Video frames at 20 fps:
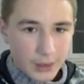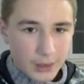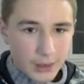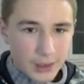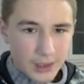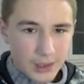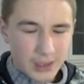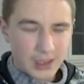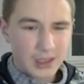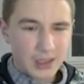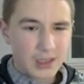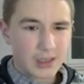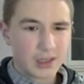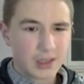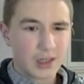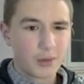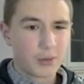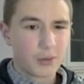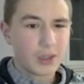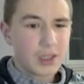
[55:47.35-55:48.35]
He's not in
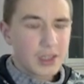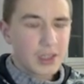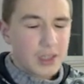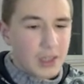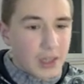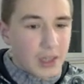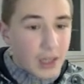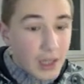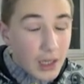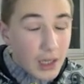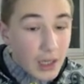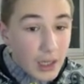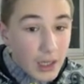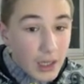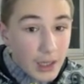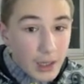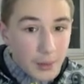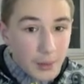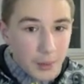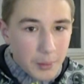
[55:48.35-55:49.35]
time. What?
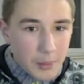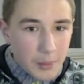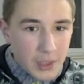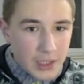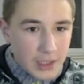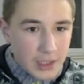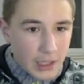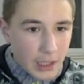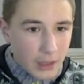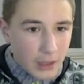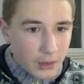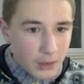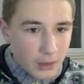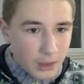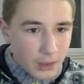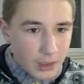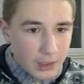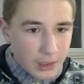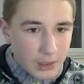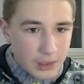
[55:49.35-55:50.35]
Am I
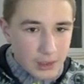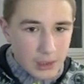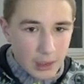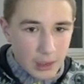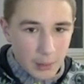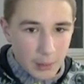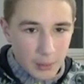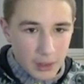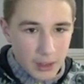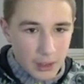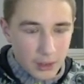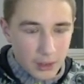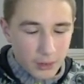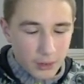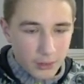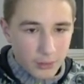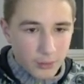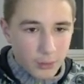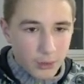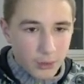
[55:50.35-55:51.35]
miscalculating something
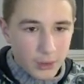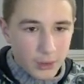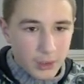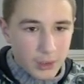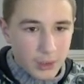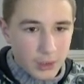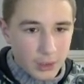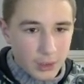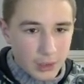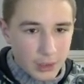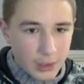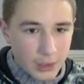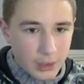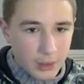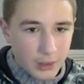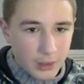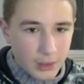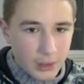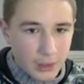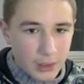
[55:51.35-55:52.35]
or what?
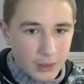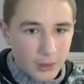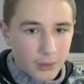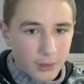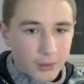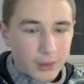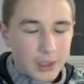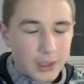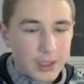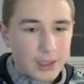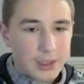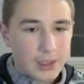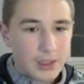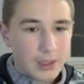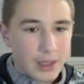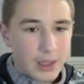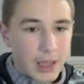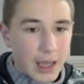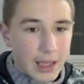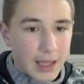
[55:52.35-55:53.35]
Here, knight. Oh, here's
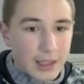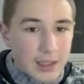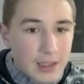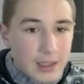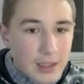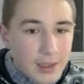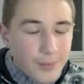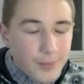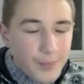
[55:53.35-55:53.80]
that.